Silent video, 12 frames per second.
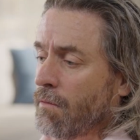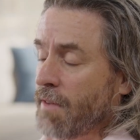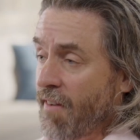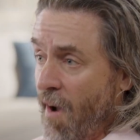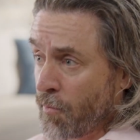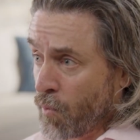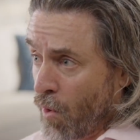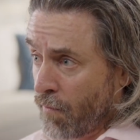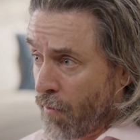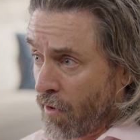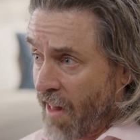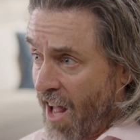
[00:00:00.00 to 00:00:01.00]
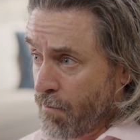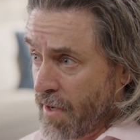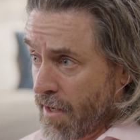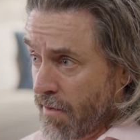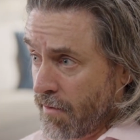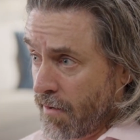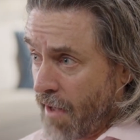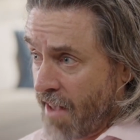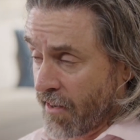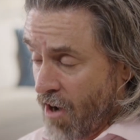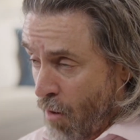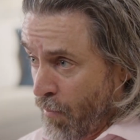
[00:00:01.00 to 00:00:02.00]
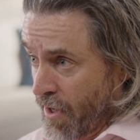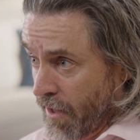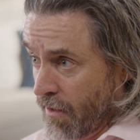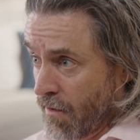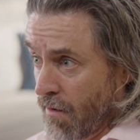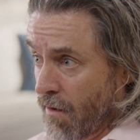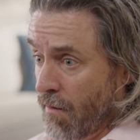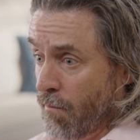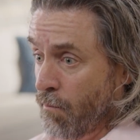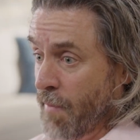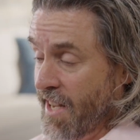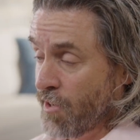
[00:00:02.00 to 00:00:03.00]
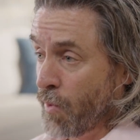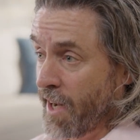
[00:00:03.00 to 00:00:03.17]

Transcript: DevOps world for CloudBees as a company means